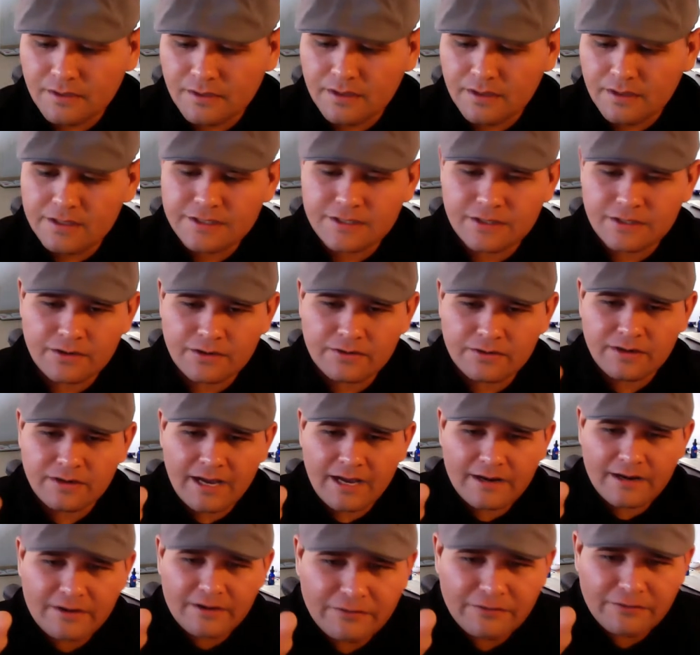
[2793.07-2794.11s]
So
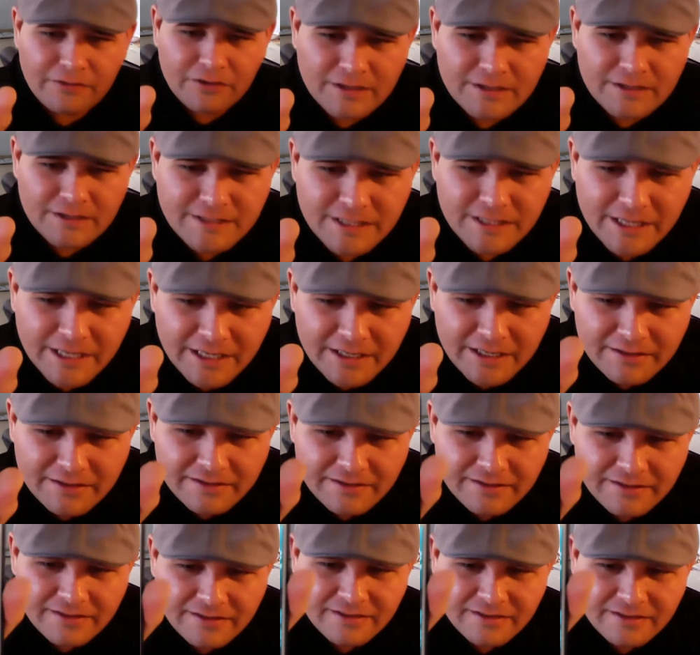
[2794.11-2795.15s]
I don't know if you can see it.
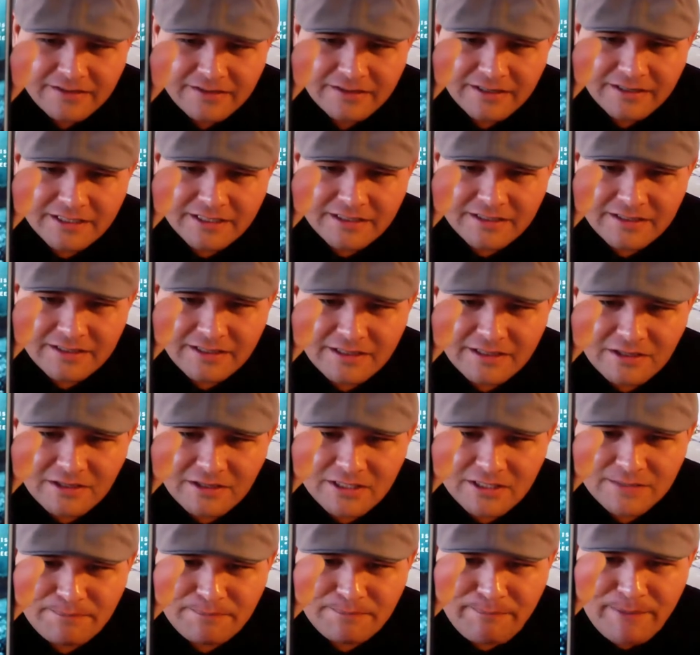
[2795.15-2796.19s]
It
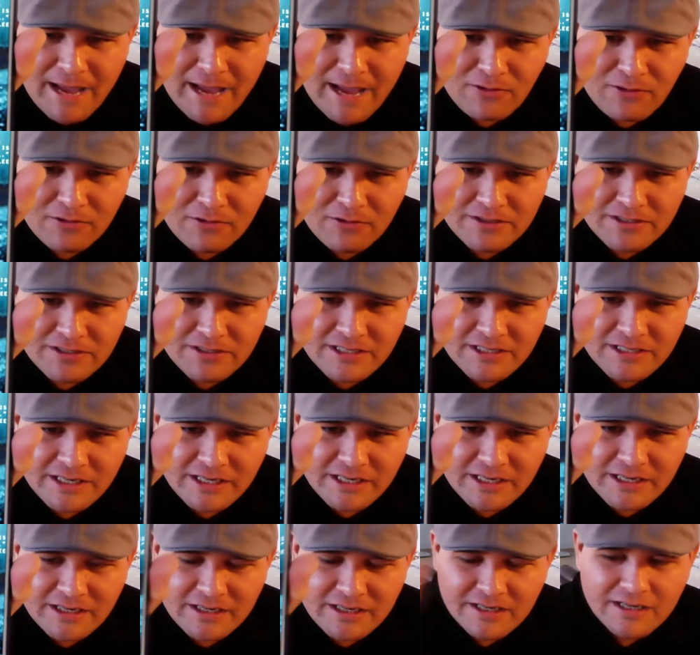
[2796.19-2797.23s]
looks backwards in
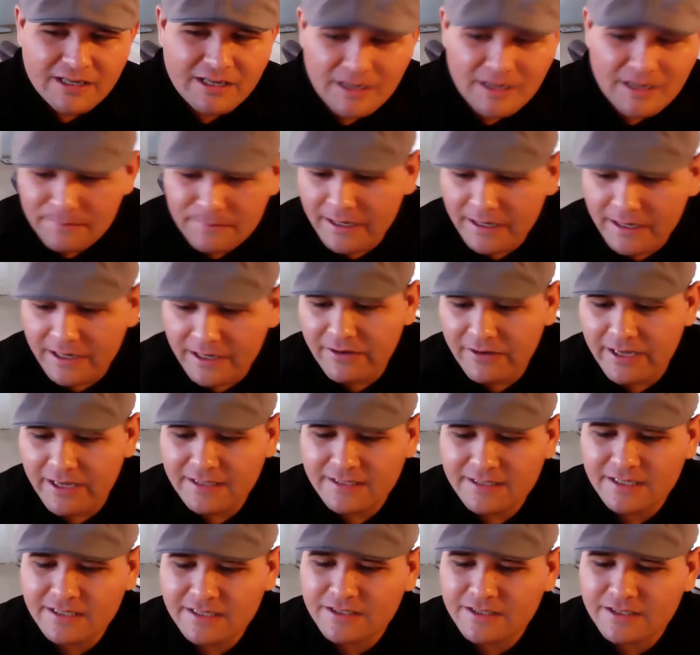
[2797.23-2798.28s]
here. But anyway, it
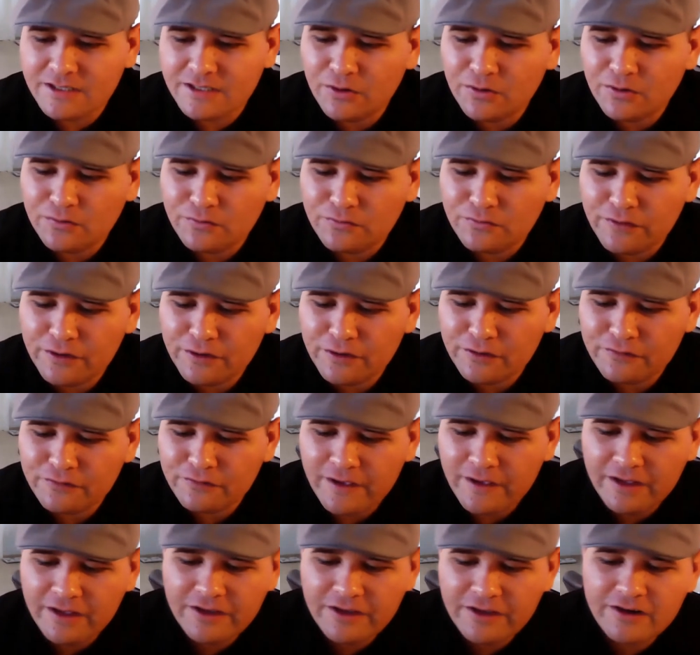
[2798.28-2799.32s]
says, "Don't fear
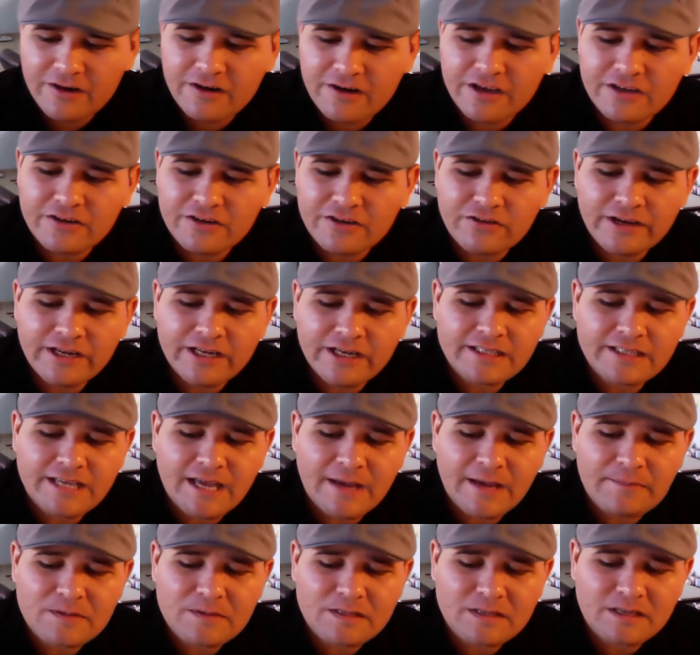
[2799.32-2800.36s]
failure. In great
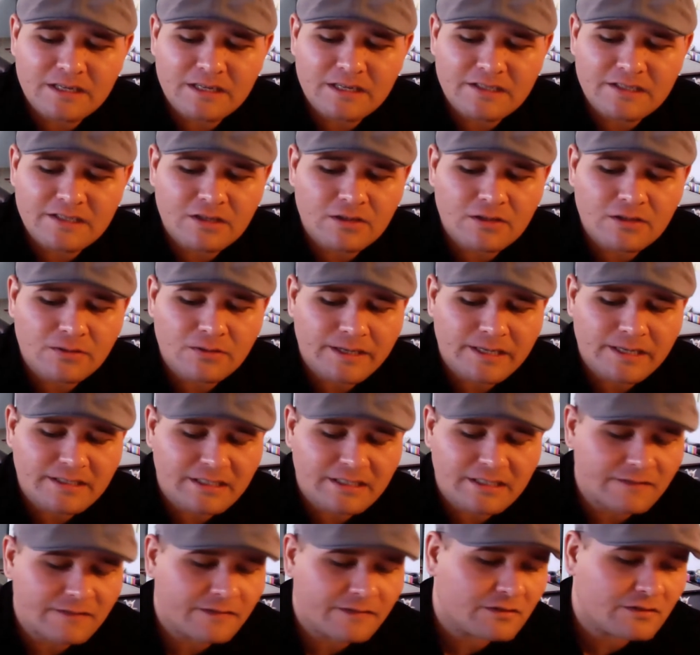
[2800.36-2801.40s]
attempts, it is
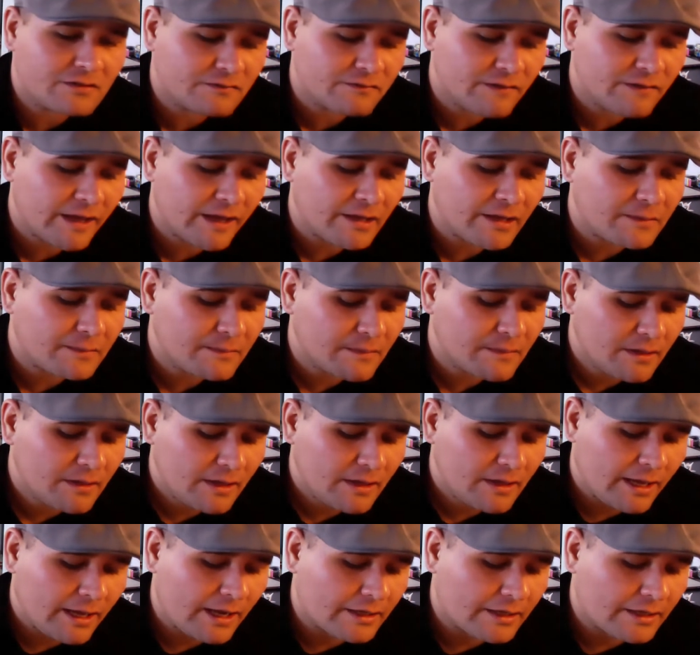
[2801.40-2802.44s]
glorious even to fail."
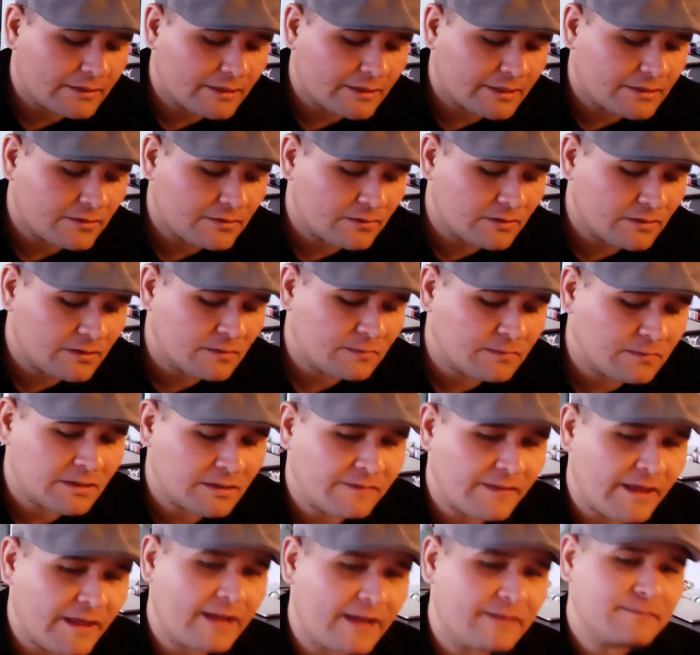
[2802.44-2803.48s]
And I totally
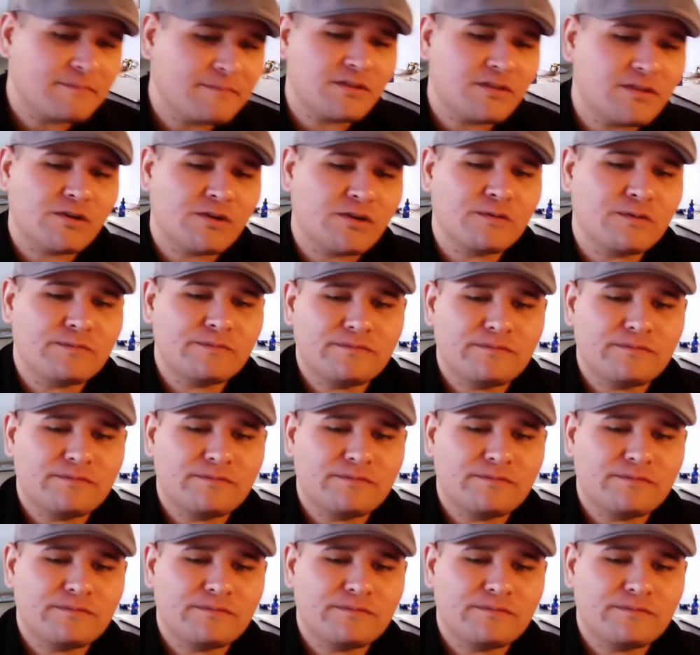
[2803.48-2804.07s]
believe that. So